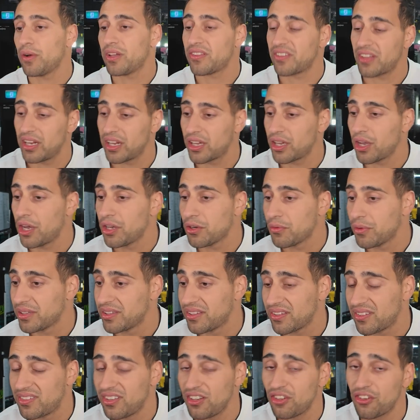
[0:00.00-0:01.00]
always going to go to a
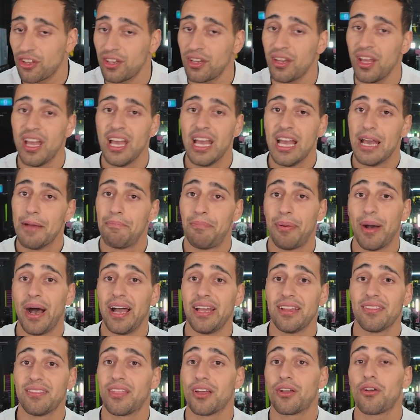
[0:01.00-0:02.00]
decision.
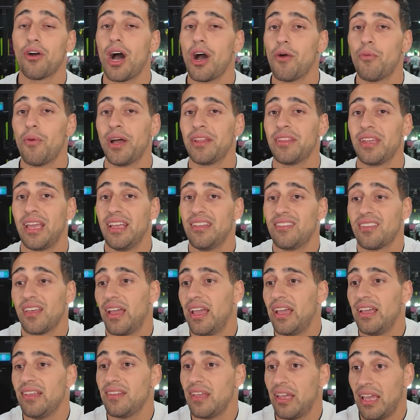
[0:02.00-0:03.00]
But the guy won. He's
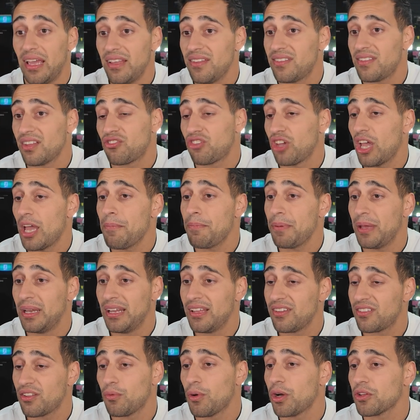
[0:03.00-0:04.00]
the champion.
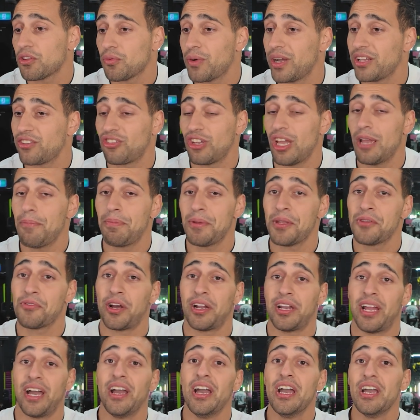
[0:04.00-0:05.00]
He's the welterweight champion
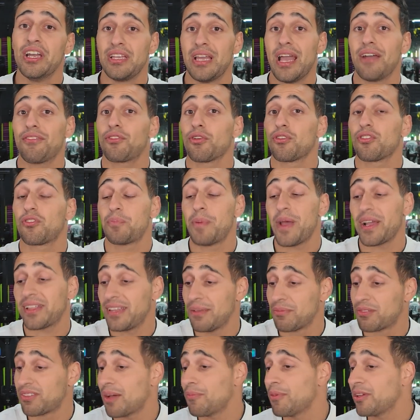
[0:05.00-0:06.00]
right now. You have to
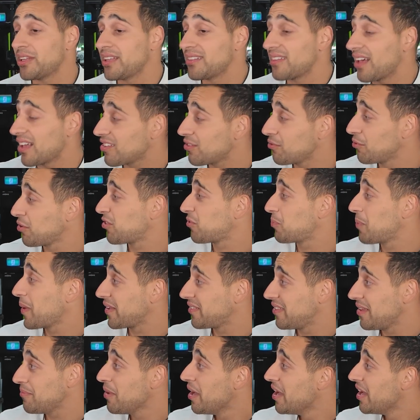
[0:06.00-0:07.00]
respect him. Someone that doesn't
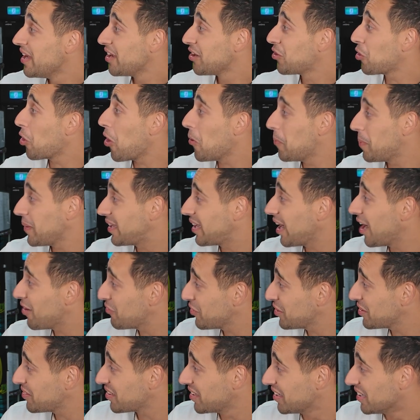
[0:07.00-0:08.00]
respect him, Colby
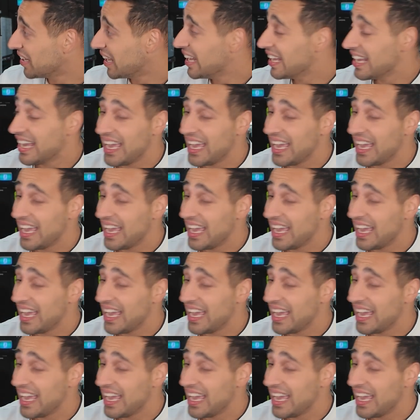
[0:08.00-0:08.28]
Covington.